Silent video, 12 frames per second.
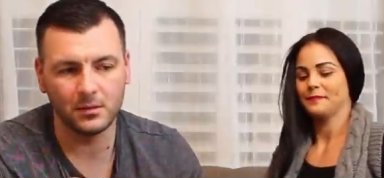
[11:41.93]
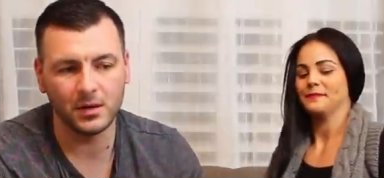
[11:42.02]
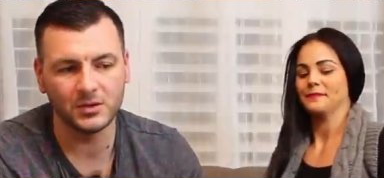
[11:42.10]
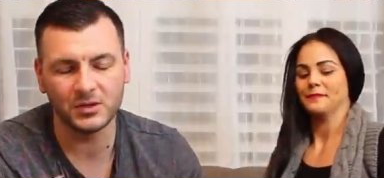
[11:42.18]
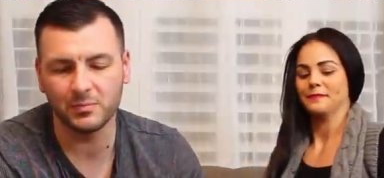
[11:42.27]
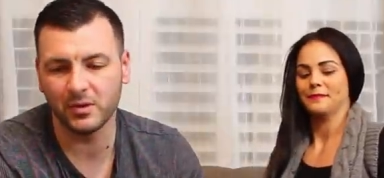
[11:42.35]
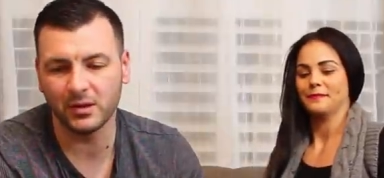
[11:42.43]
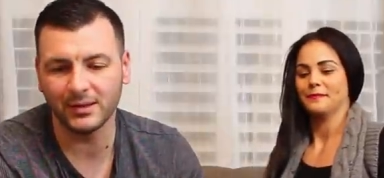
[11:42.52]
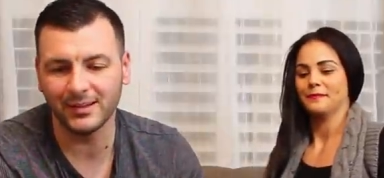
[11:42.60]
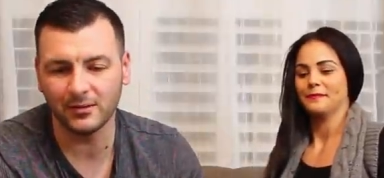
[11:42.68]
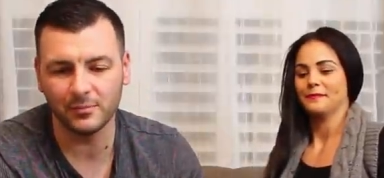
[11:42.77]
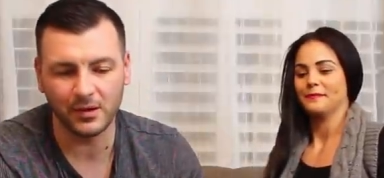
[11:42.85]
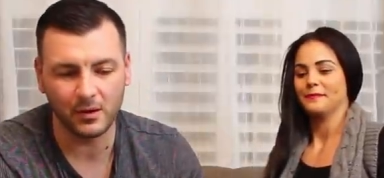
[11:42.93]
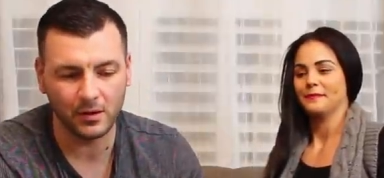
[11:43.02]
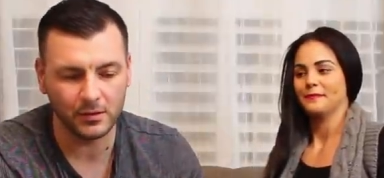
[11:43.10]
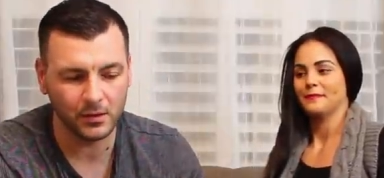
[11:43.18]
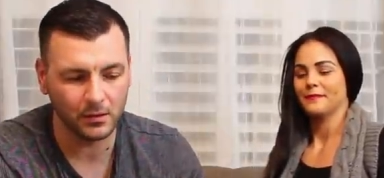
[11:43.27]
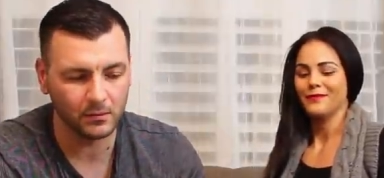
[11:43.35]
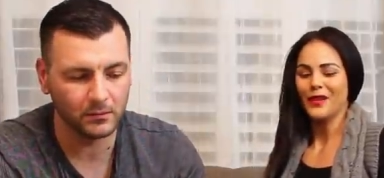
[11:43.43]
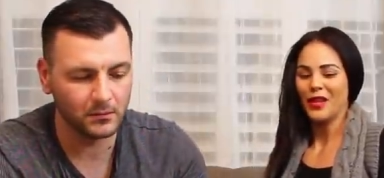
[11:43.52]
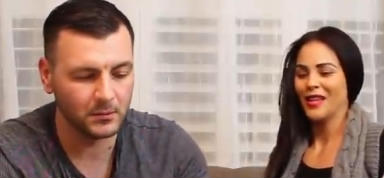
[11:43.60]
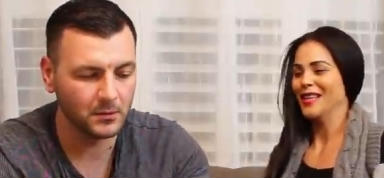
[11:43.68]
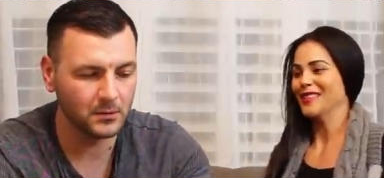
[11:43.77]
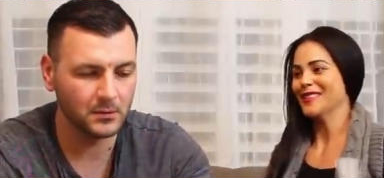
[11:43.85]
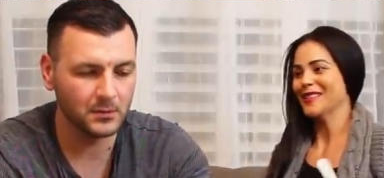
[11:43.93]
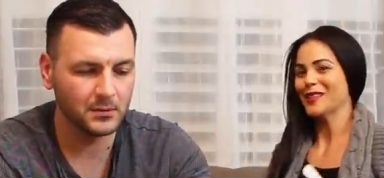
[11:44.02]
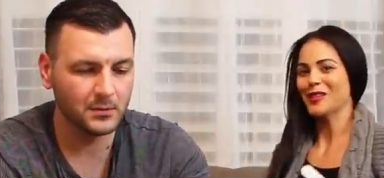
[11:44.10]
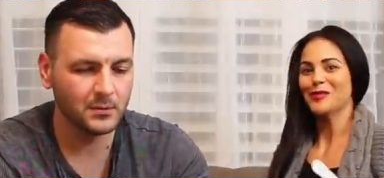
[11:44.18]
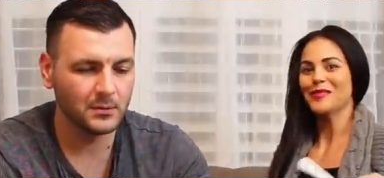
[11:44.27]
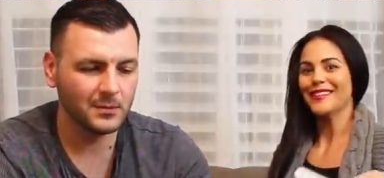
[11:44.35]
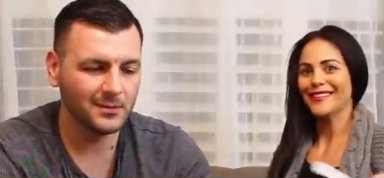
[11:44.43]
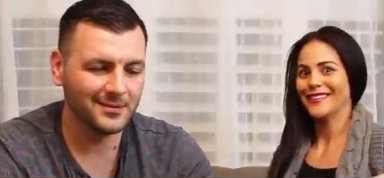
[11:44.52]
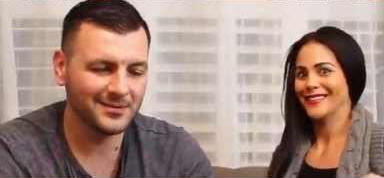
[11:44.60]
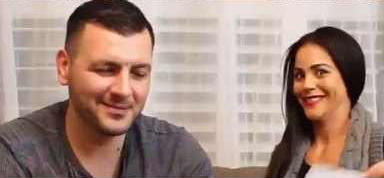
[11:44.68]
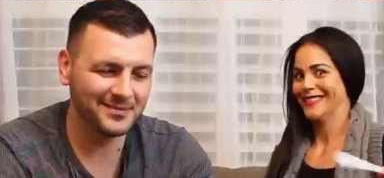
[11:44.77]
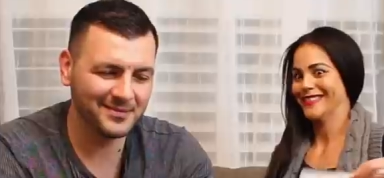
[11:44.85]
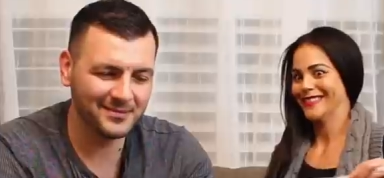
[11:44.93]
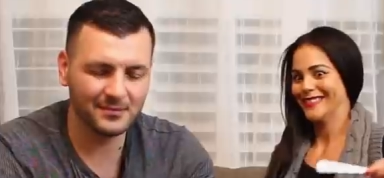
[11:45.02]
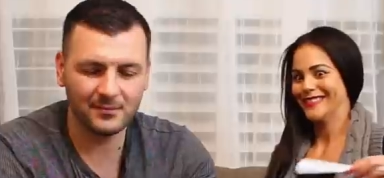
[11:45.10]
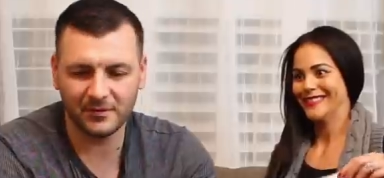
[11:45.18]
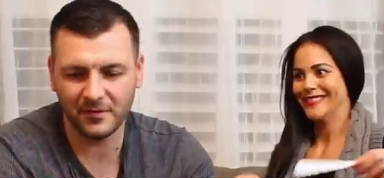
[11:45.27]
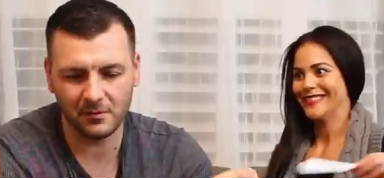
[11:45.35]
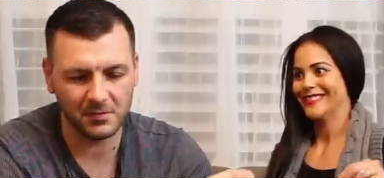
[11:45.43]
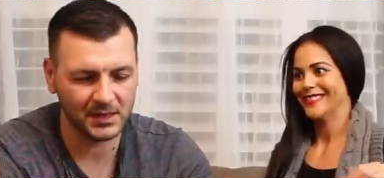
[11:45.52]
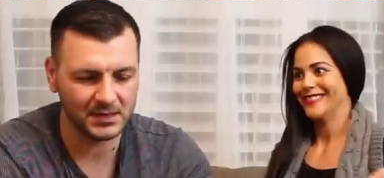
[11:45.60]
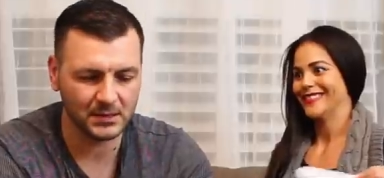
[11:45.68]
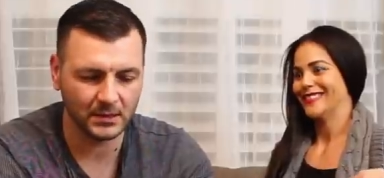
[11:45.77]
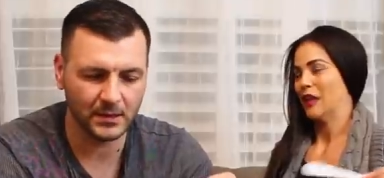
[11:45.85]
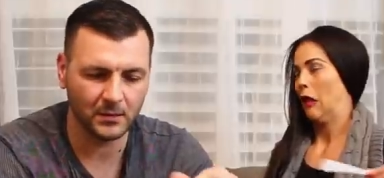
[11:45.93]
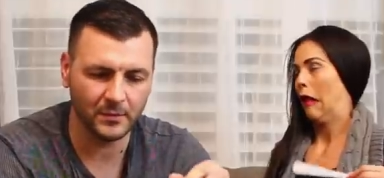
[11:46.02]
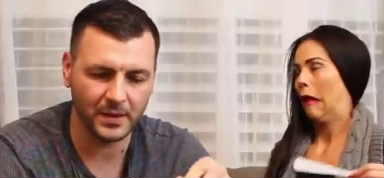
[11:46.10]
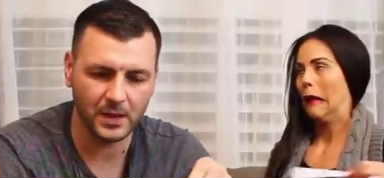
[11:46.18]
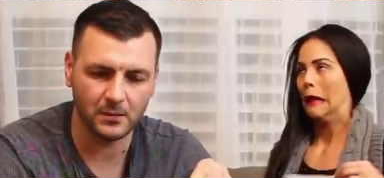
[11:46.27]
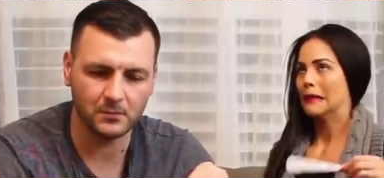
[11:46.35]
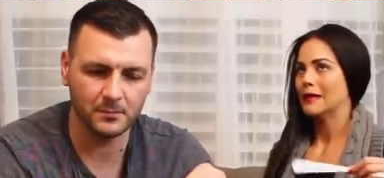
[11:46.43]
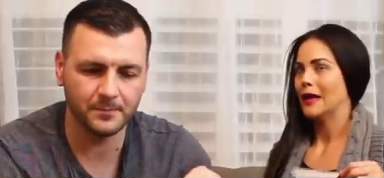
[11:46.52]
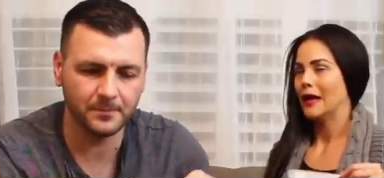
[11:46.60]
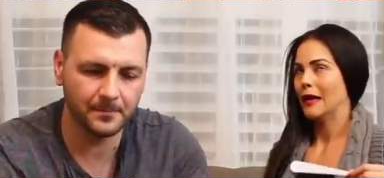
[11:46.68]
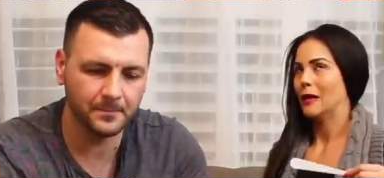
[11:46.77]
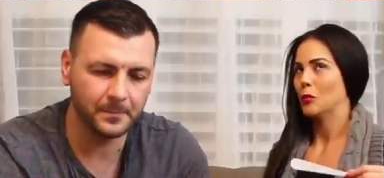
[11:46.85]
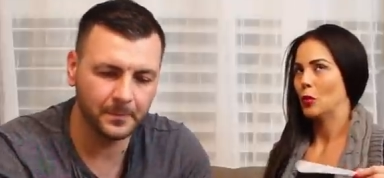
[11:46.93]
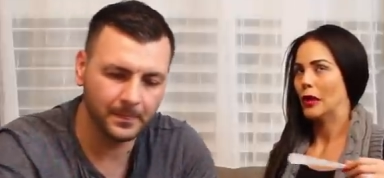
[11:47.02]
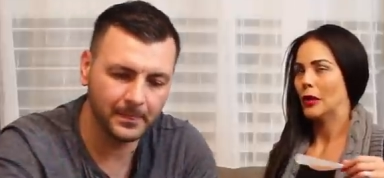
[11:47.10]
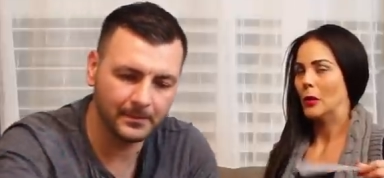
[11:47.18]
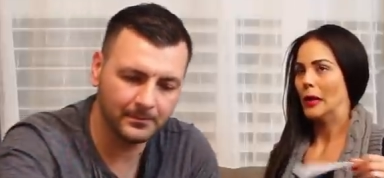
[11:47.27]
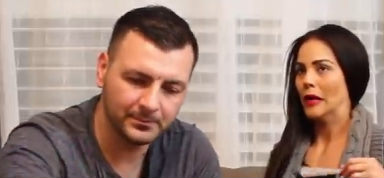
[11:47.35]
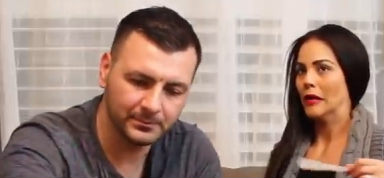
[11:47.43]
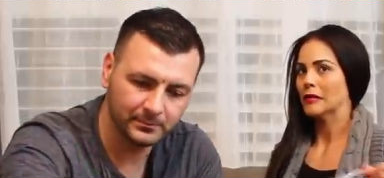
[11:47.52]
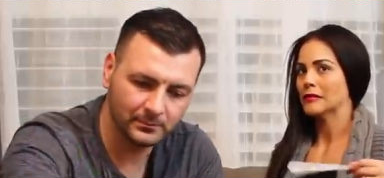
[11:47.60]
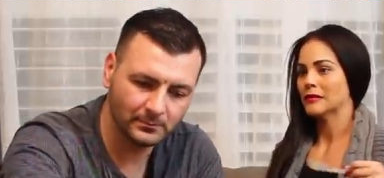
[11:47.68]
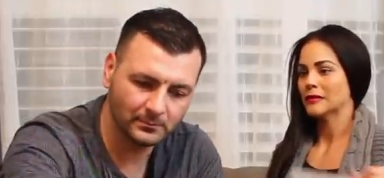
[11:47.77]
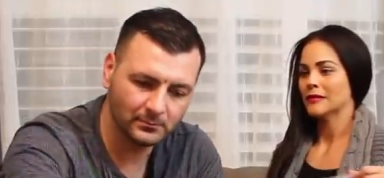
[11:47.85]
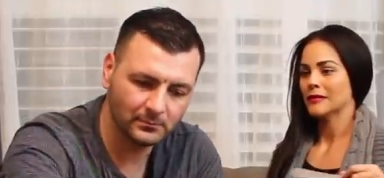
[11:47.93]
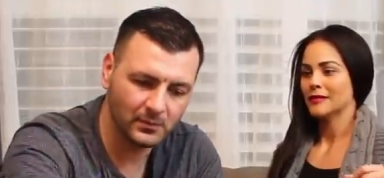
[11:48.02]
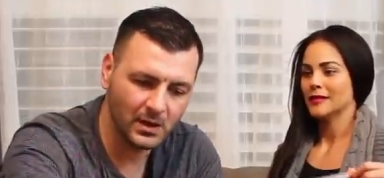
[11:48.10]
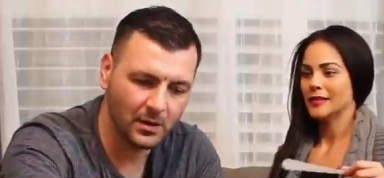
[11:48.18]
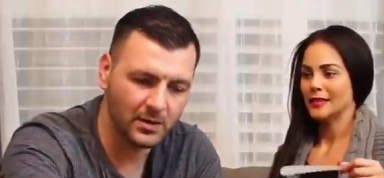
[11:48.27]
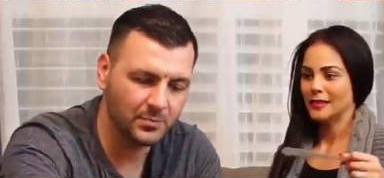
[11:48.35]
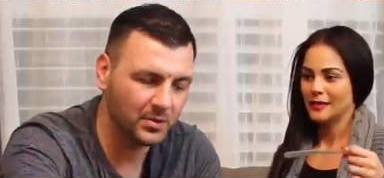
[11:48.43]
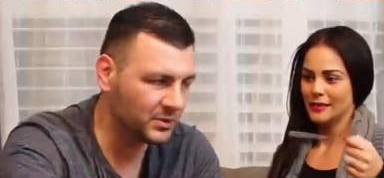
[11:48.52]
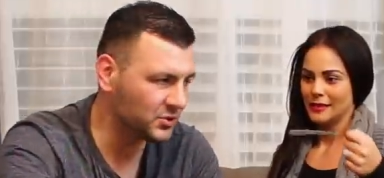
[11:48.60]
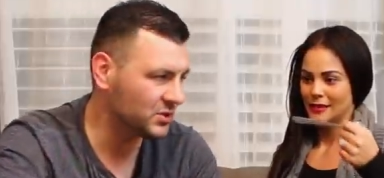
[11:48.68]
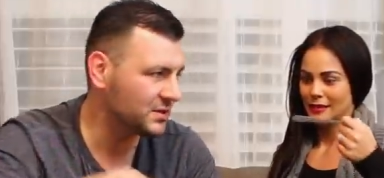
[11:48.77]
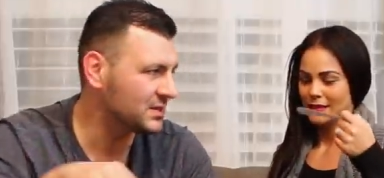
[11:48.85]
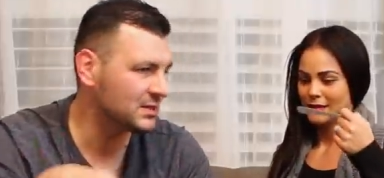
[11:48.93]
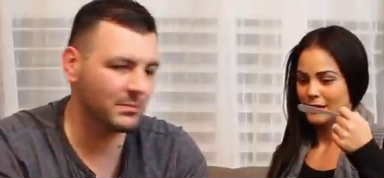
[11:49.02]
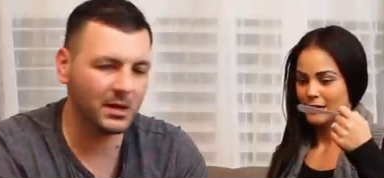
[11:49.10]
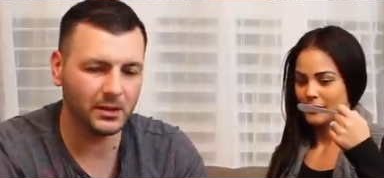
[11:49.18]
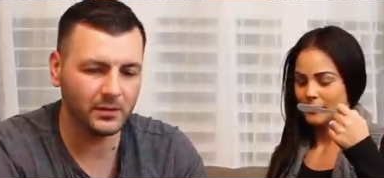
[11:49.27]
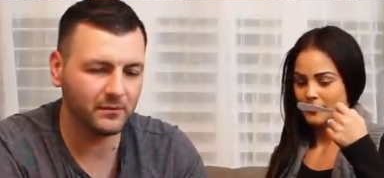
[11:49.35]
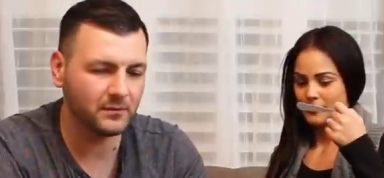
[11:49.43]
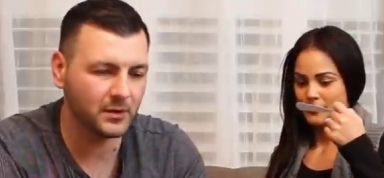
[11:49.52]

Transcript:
Speaker 1: I'll just put a little bit on there.
Speaker 2: It's a little bit.
Speaker 1: For me, it's a little bit.
Speaker 2: I'm well aware.
Speaker 1: Uh, you probably shouldn't smell it